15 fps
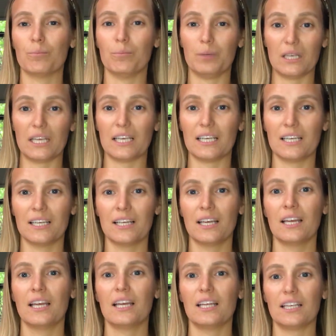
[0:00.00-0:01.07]
being
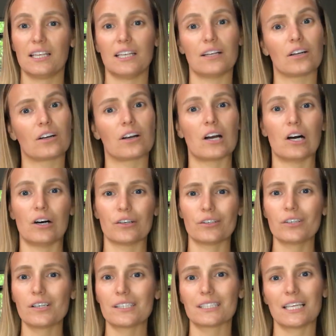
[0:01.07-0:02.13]
here on
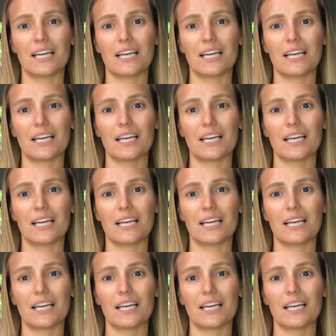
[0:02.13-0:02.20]
Earth